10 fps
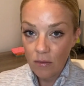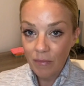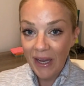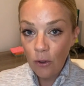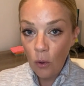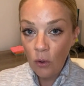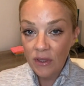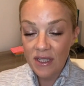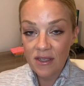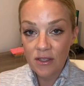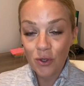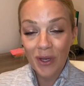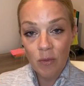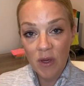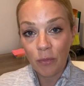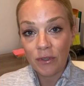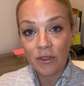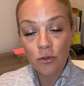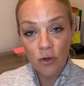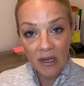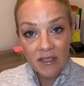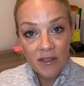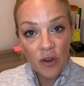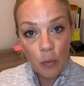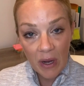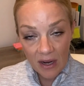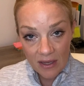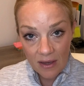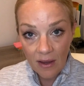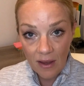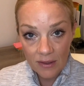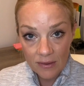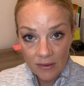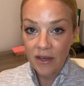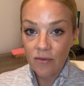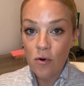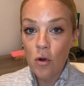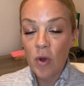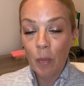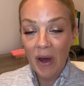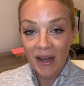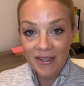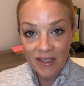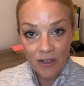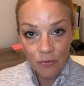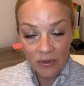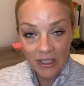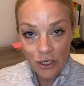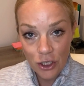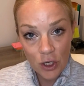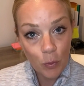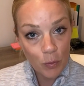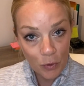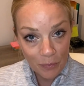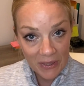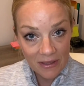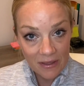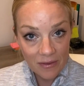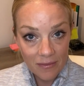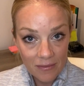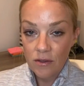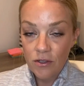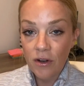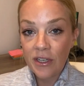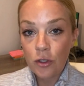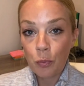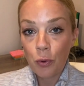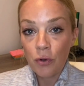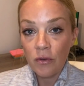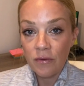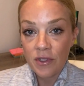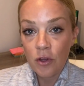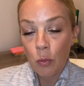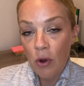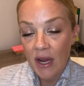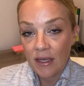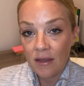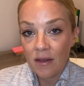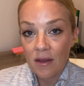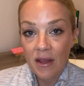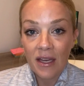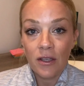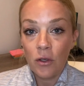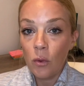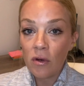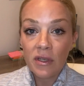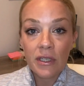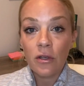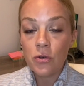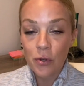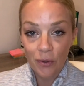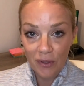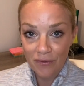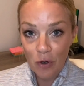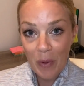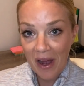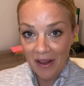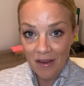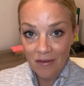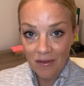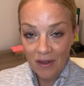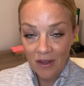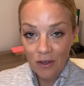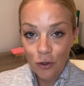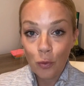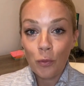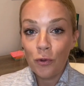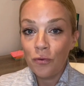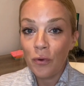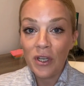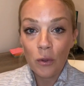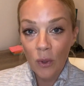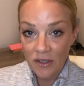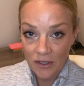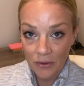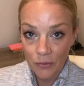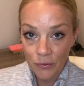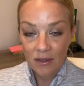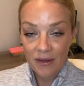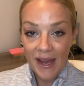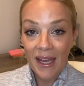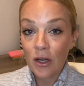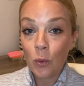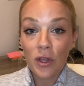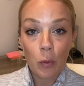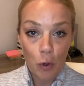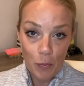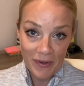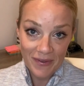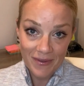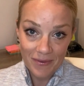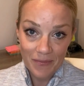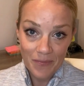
My goal is to get people to trust their body again and form a positive relationship with movement. Starting to prove to the brain that you are in control of your body, you move when you want to, and with a purpose.